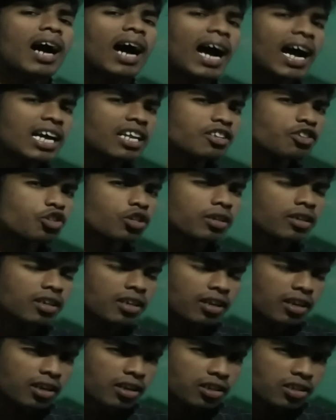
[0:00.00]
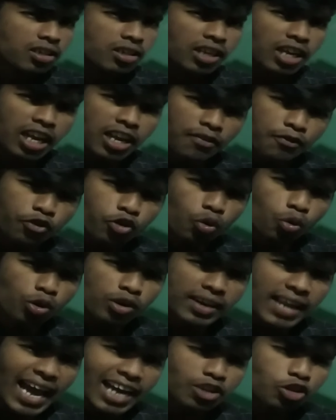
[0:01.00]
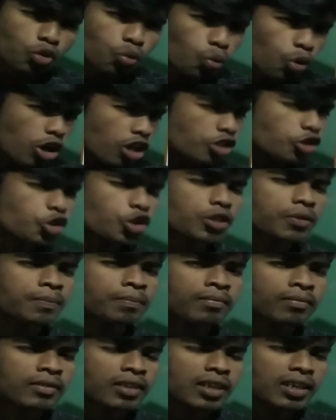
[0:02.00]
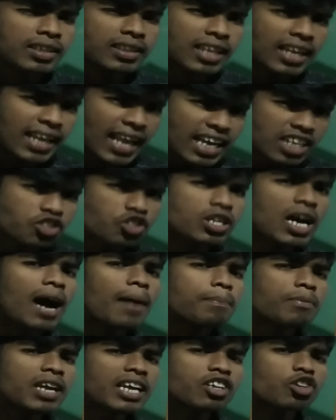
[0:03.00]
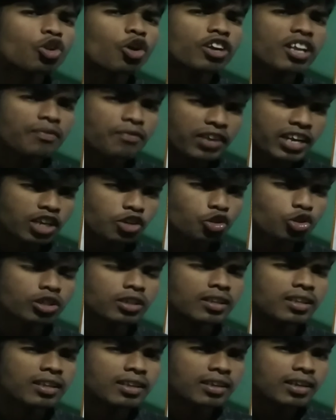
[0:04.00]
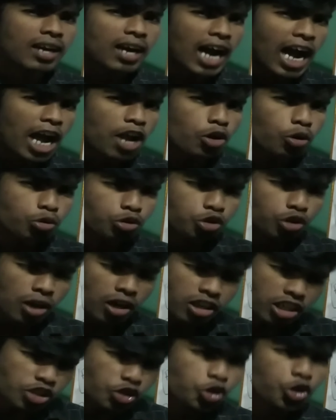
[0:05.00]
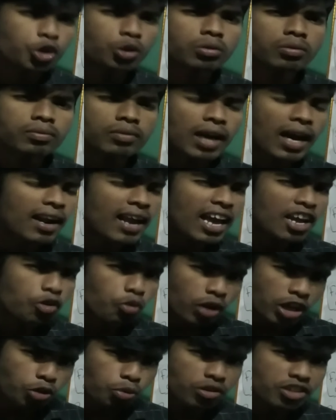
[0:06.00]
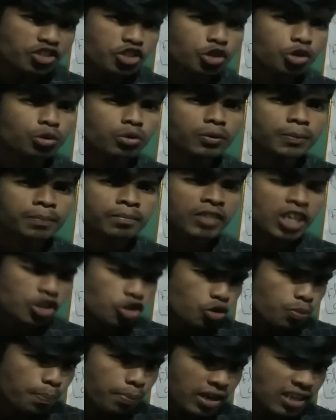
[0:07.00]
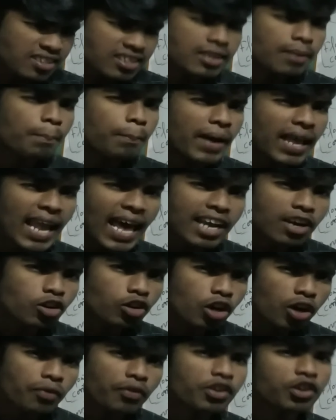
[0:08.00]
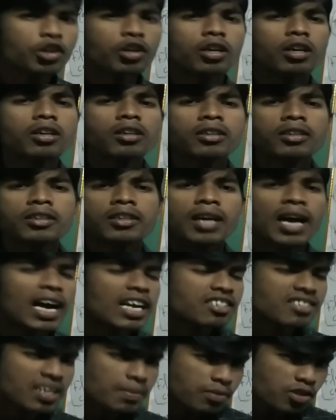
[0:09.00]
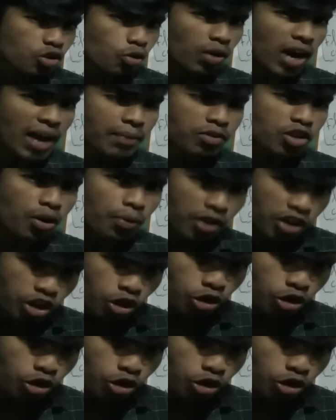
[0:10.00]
And if you would like to watch the next update notification, I would urge you and I request you to press the bell icon over here and subscribe to our